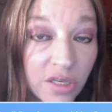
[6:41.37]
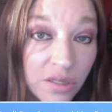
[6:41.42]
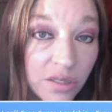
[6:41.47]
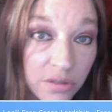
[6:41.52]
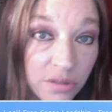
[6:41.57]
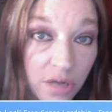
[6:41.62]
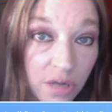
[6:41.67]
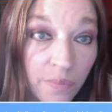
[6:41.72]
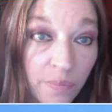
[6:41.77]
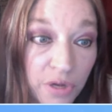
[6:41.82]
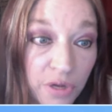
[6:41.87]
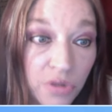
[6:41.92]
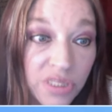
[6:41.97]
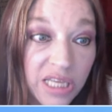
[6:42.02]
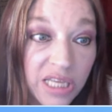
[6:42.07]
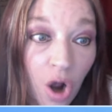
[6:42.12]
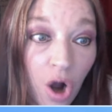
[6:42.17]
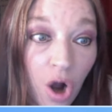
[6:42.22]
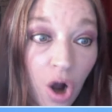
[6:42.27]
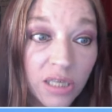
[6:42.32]

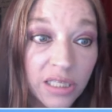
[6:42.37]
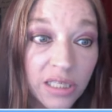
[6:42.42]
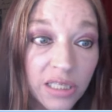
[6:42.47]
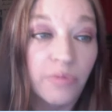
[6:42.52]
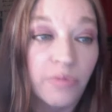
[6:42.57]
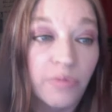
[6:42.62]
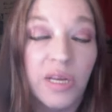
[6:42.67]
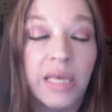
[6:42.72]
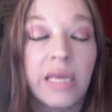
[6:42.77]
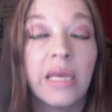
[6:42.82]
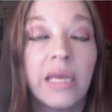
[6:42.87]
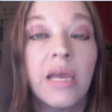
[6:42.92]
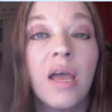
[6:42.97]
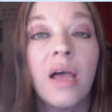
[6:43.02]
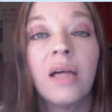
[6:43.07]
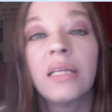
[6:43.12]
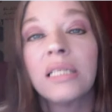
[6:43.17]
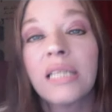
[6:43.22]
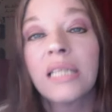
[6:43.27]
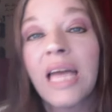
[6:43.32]
abusing our liberty
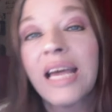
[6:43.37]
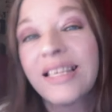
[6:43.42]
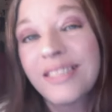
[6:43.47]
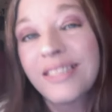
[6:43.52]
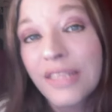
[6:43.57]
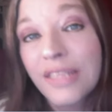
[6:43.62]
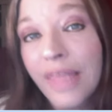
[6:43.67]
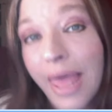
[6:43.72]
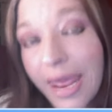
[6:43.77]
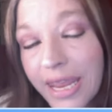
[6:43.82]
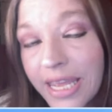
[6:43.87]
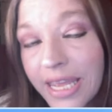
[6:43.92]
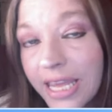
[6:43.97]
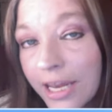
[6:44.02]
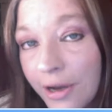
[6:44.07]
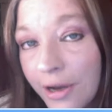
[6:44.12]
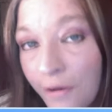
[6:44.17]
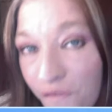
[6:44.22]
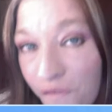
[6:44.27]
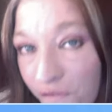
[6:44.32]
lest they
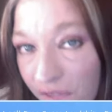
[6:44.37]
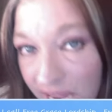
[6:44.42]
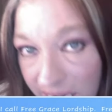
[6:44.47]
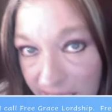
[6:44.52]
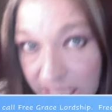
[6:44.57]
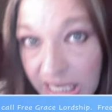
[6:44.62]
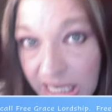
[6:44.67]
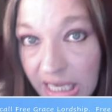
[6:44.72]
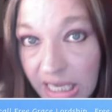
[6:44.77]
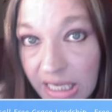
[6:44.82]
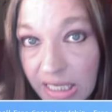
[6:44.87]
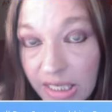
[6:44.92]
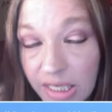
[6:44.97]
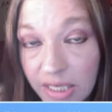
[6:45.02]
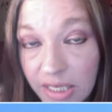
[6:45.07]
get offended.